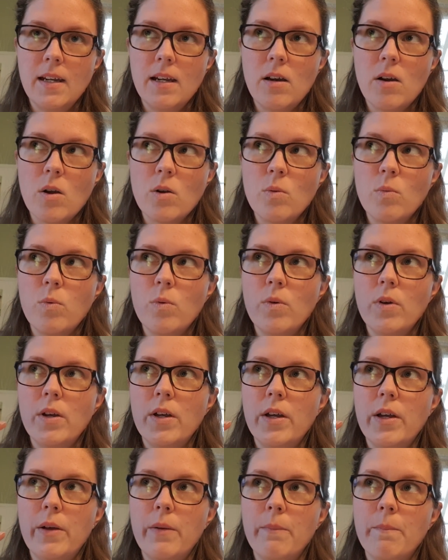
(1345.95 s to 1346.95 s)
on
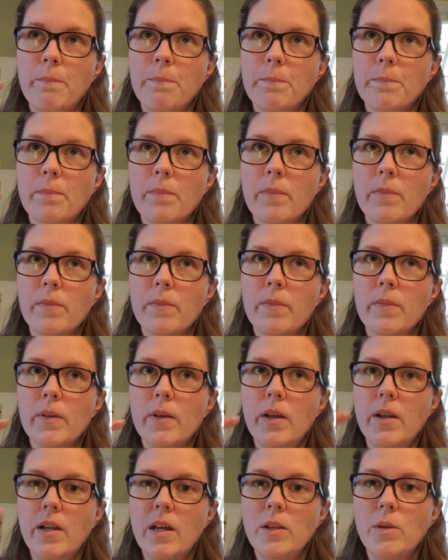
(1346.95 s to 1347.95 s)

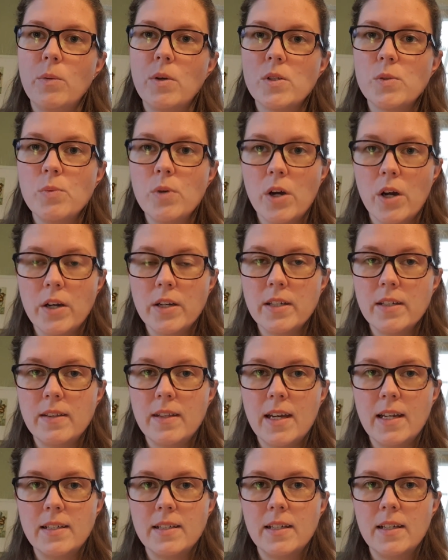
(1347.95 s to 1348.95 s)
another one's work
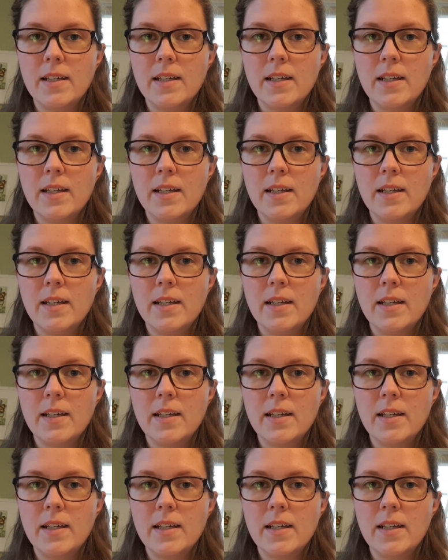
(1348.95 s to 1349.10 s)
that